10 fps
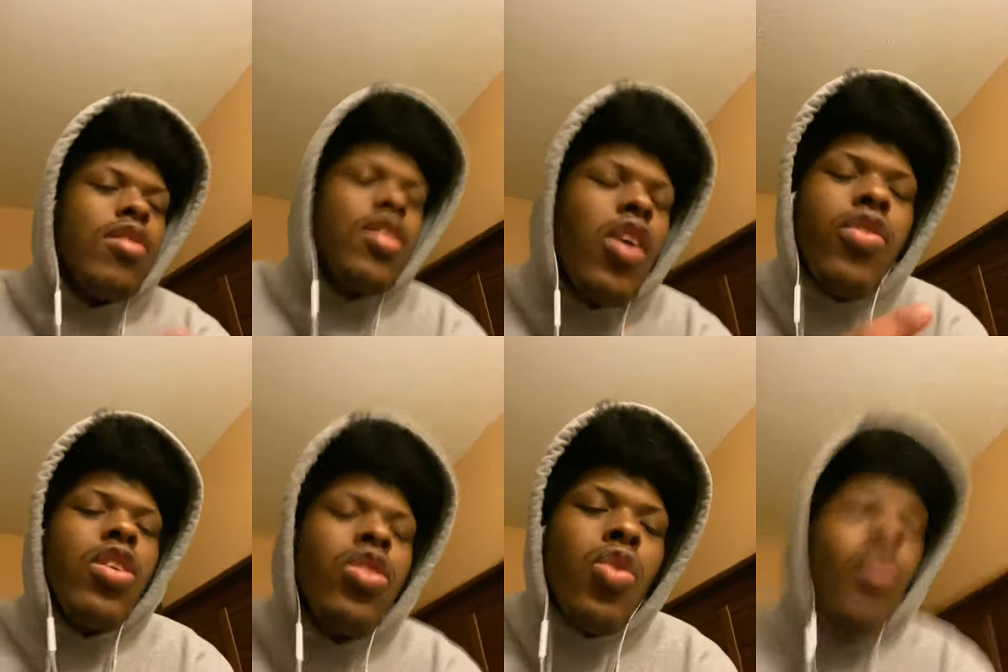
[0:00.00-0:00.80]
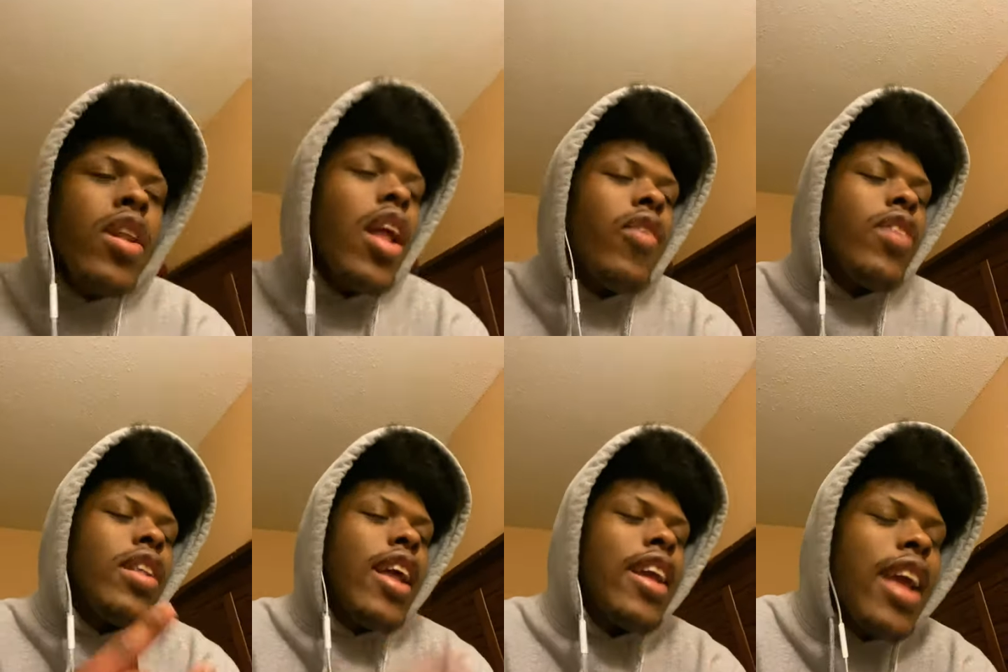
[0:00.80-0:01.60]
stuff you do in life
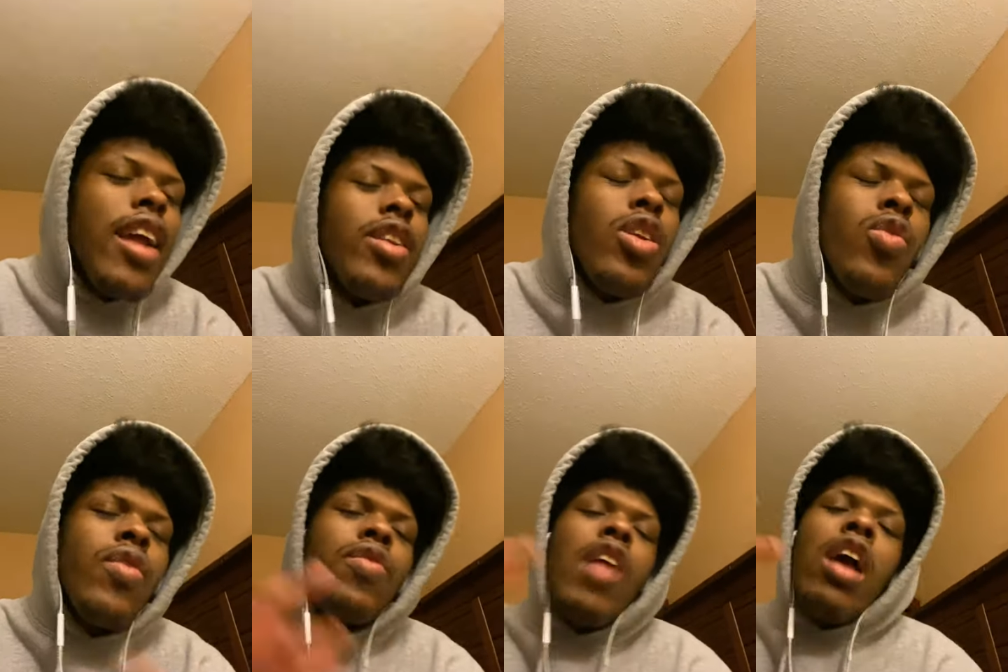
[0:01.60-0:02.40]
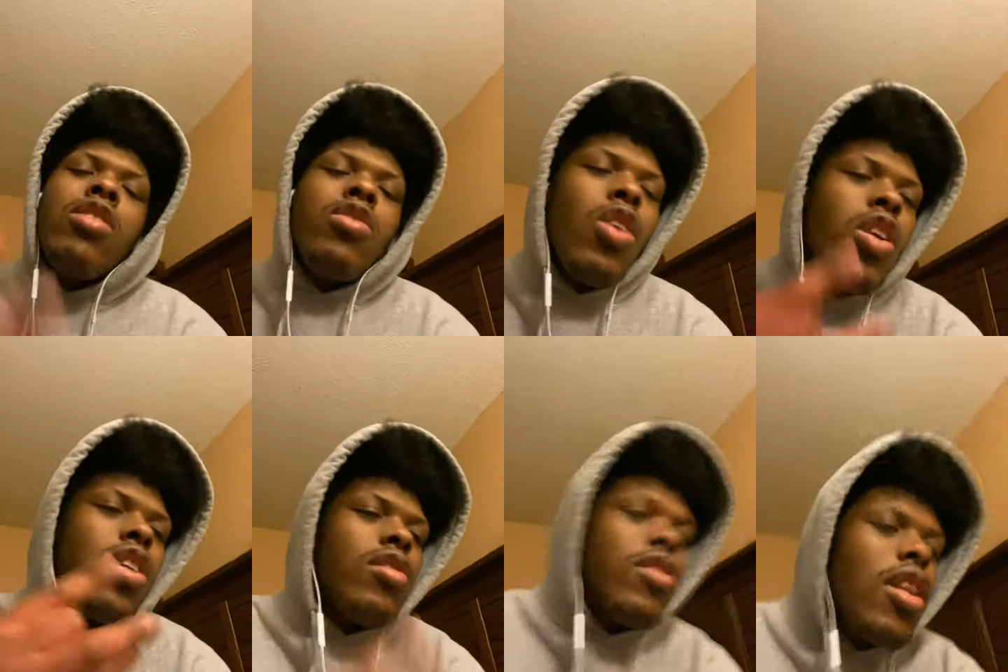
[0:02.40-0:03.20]
and they can't do it. So
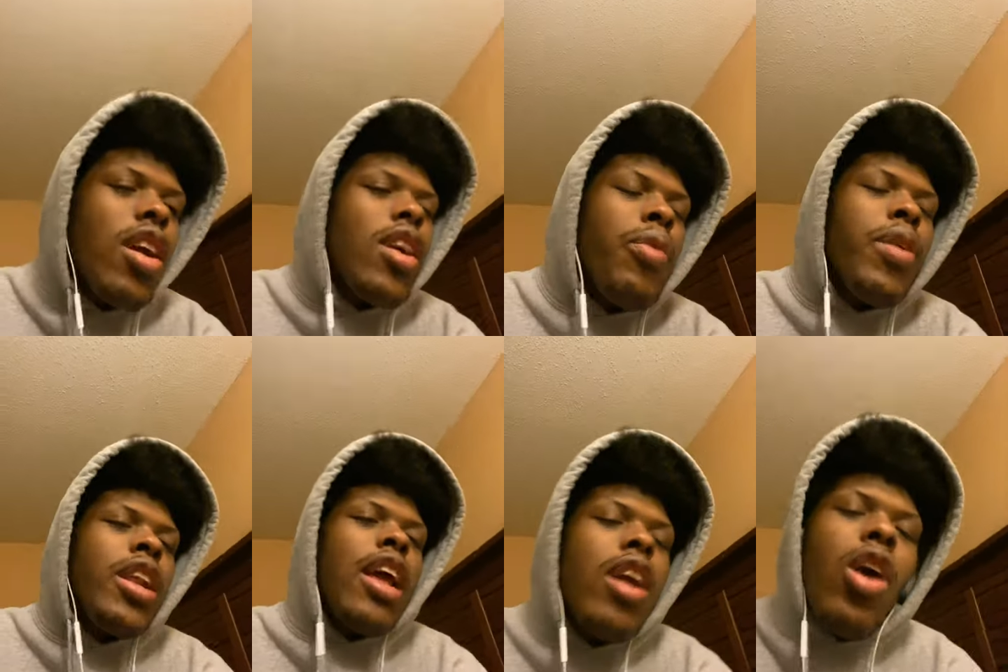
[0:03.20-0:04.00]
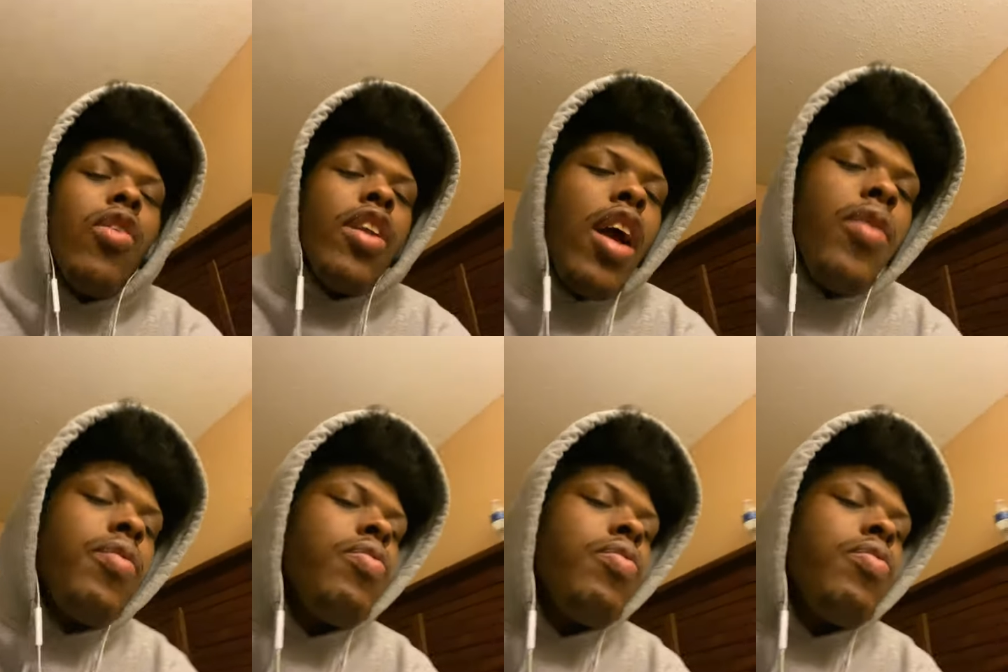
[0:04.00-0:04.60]
they're stuck up in their own life